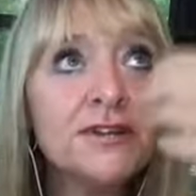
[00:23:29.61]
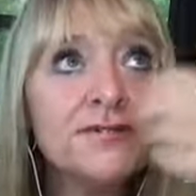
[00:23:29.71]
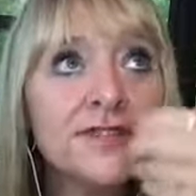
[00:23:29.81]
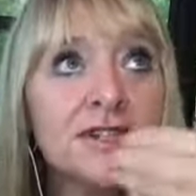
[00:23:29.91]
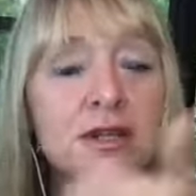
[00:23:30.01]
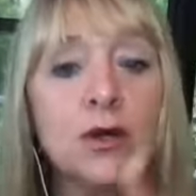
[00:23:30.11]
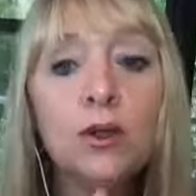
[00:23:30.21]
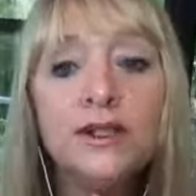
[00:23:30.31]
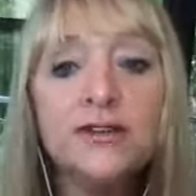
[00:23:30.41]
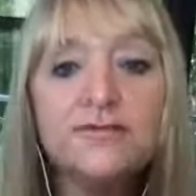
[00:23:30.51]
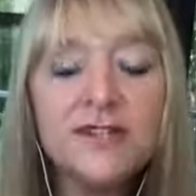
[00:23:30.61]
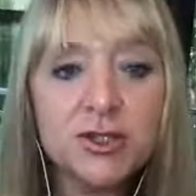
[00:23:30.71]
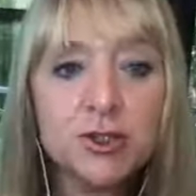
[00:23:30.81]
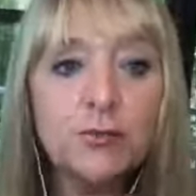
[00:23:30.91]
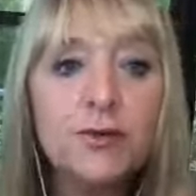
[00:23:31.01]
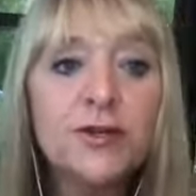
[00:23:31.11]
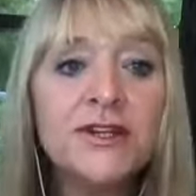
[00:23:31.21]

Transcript: the soul in the physical body,